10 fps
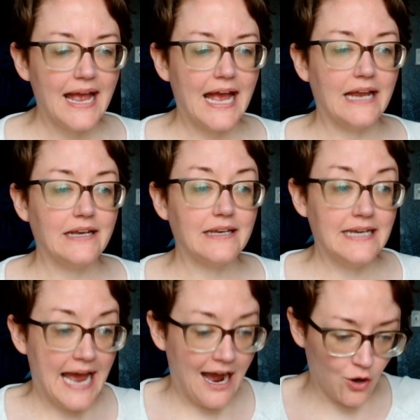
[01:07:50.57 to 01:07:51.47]
And
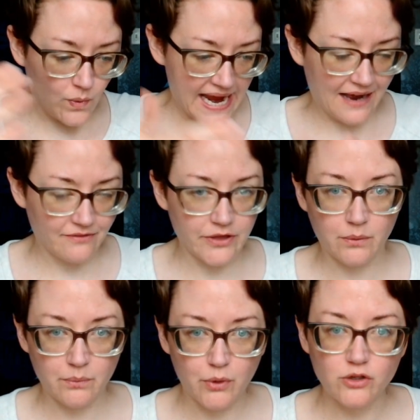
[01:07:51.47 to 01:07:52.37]
now we have the
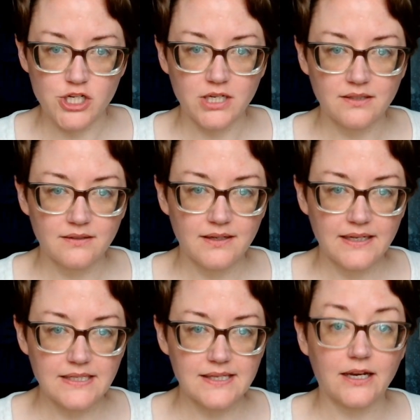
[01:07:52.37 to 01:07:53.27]
compulsion.
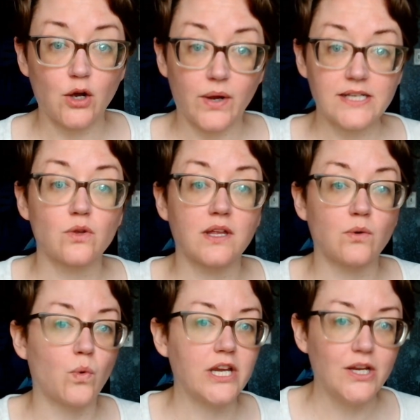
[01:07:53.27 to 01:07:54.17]
It's like, okay, so then
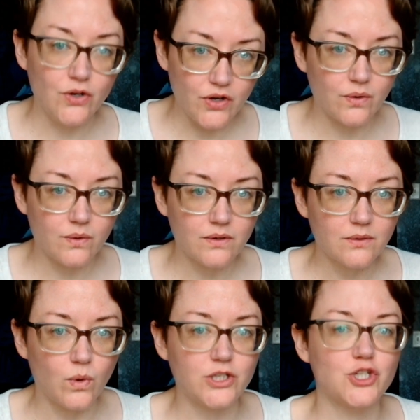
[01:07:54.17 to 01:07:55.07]
what do you do?
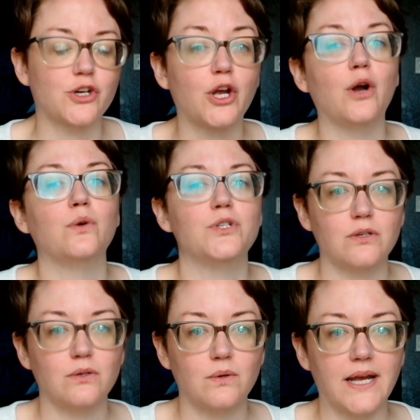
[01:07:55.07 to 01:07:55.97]
What's your go
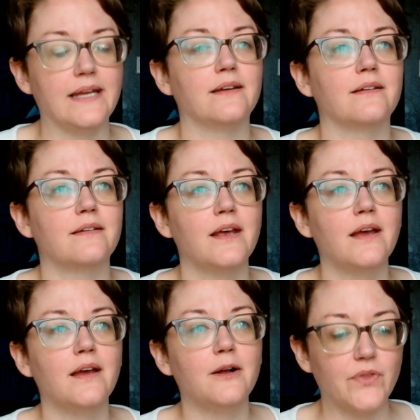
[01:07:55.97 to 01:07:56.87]
to? And
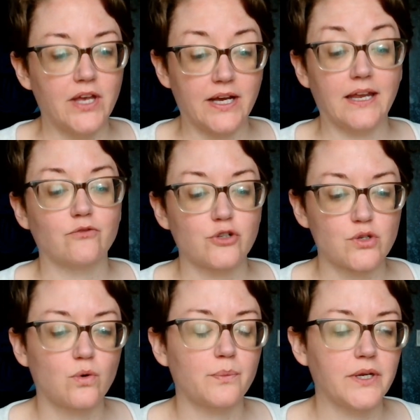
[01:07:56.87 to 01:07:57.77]
again for
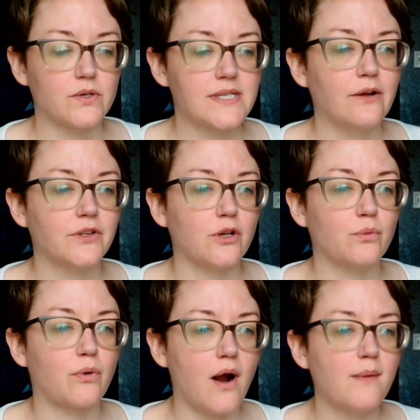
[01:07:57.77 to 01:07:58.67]
Scorpio South node,
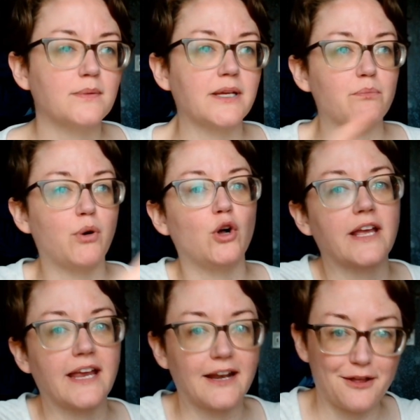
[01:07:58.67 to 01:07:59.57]
probably
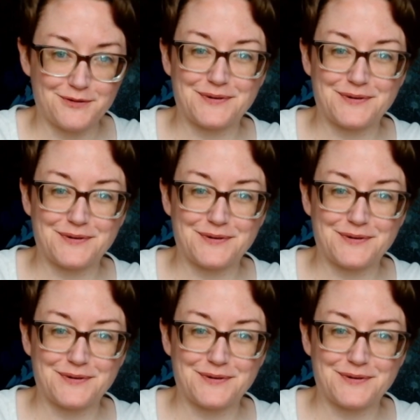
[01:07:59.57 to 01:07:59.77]
pulling another